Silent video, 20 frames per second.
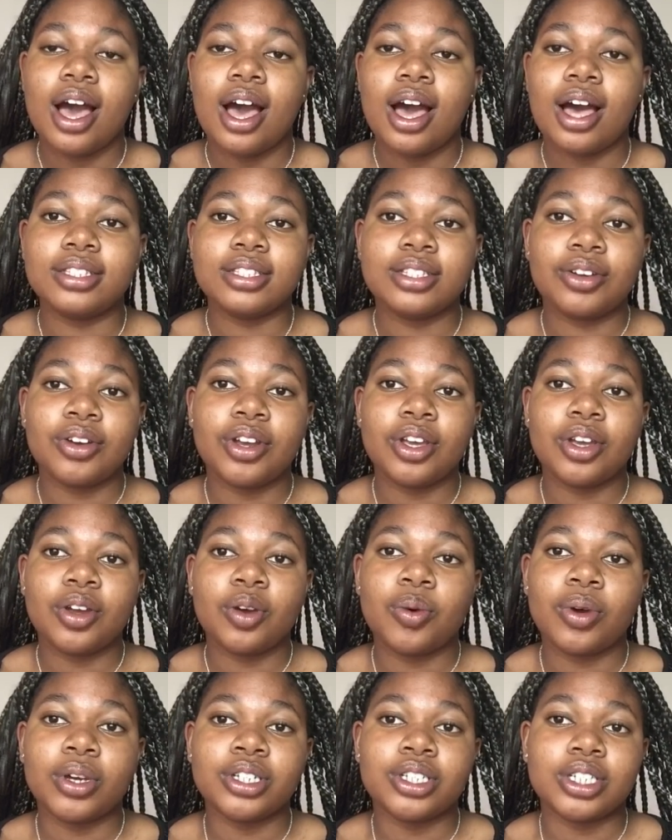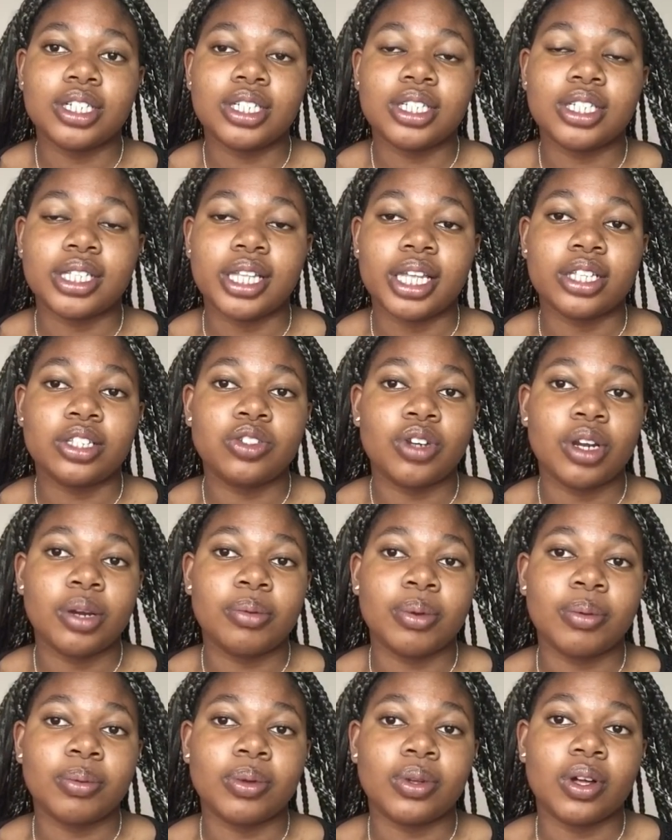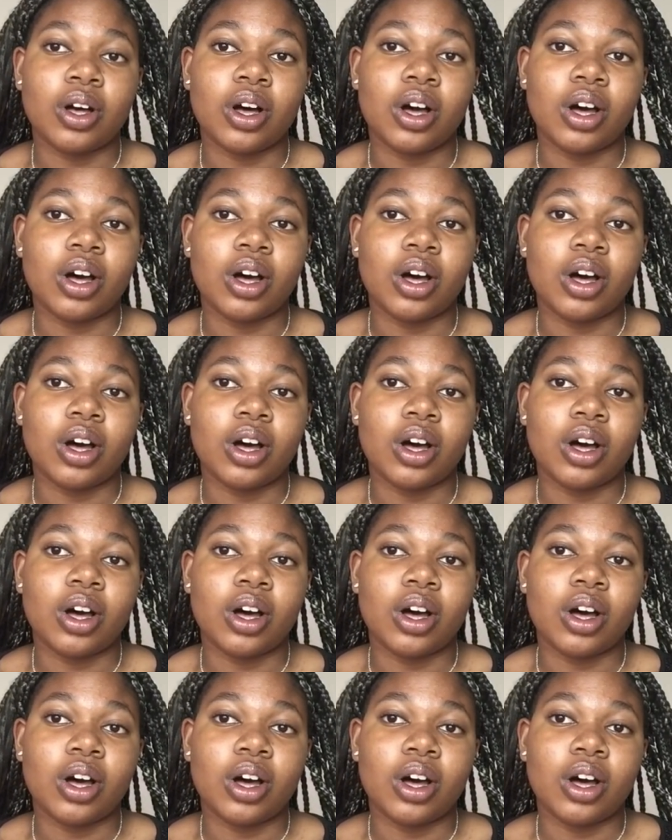answering questions that straight people